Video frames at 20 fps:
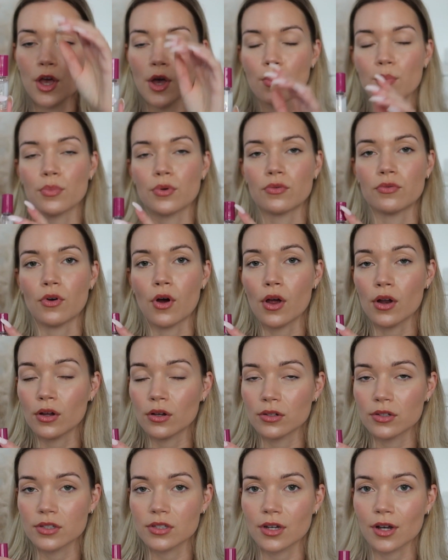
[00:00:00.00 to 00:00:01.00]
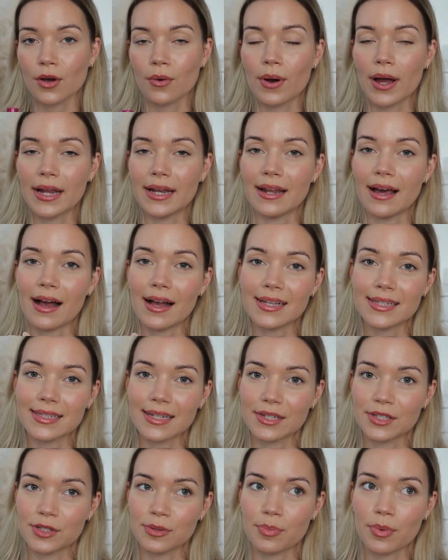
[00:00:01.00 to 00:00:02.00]
But roll-ons are quite nice, I
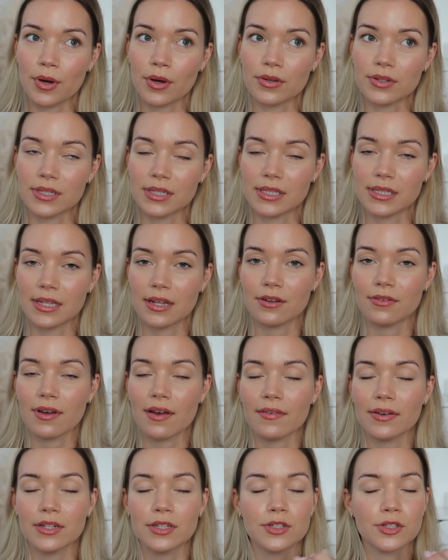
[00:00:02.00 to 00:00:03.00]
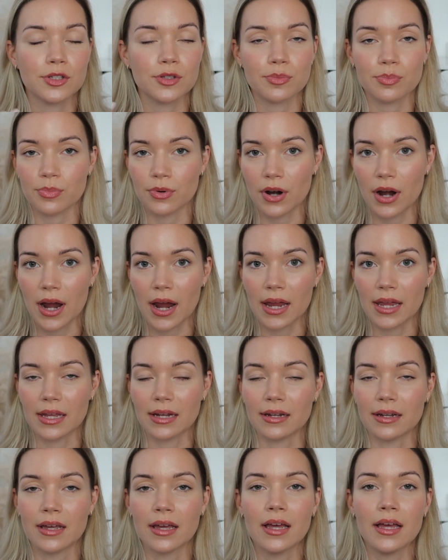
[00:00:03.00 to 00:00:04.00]
suppose. Instead of having to spray and
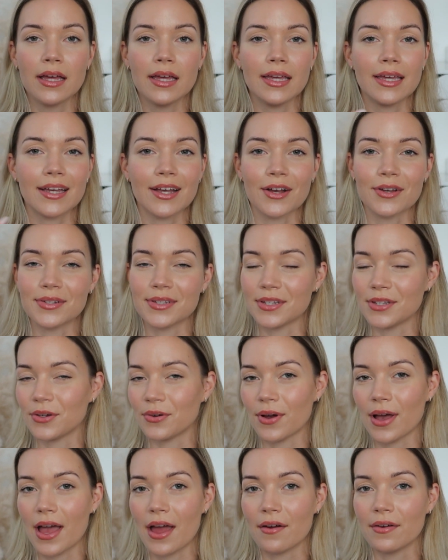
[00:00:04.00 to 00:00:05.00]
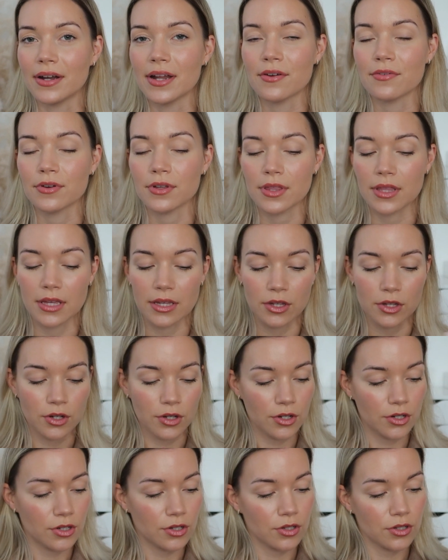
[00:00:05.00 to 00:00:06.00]
it goes in your hair and everything, you could
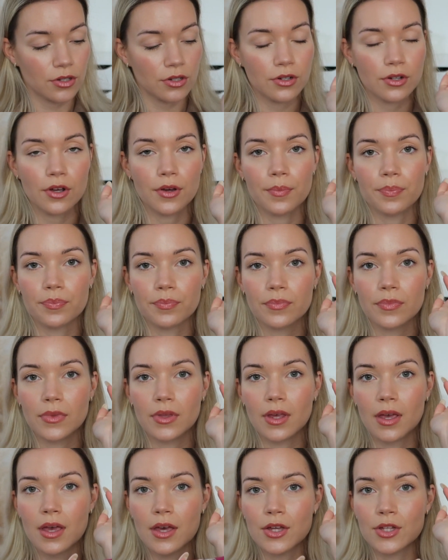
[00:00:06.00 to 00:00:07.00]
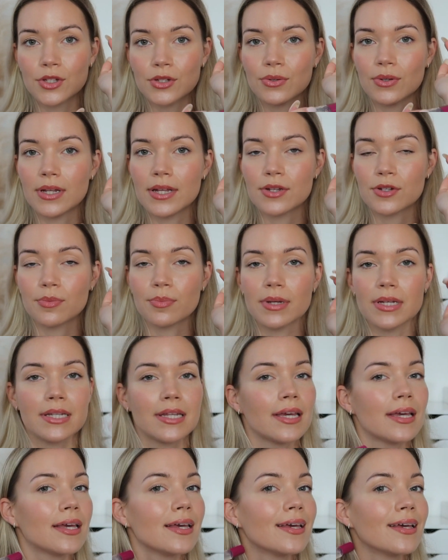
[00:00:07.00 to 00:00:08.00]
just, you know, do a little bit
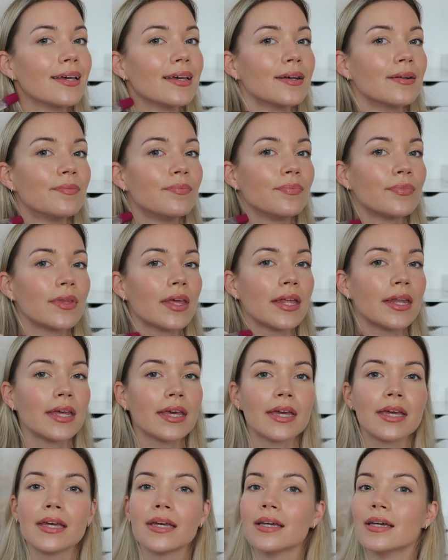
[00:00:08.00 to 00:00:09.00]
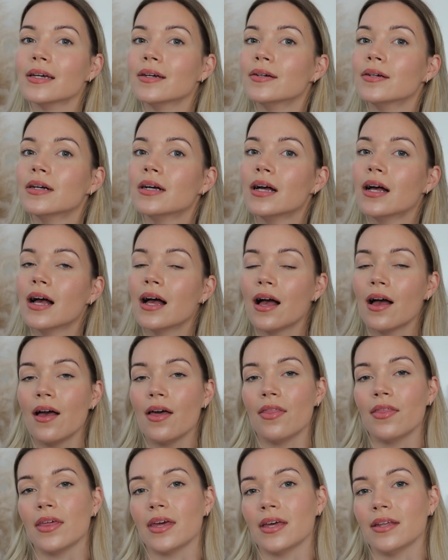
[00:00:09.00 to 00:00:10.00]
here and here, and
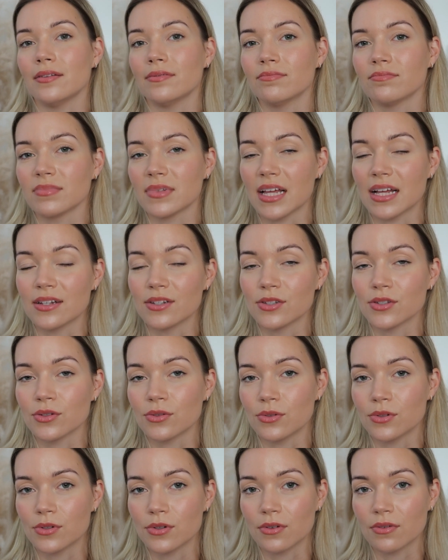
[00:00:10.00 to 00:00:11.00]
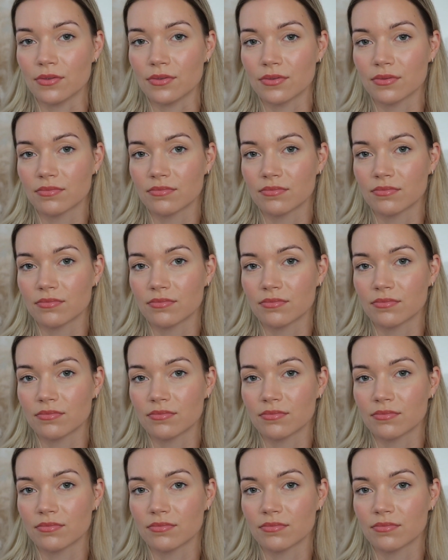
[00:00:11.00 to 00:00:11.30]
then that sort of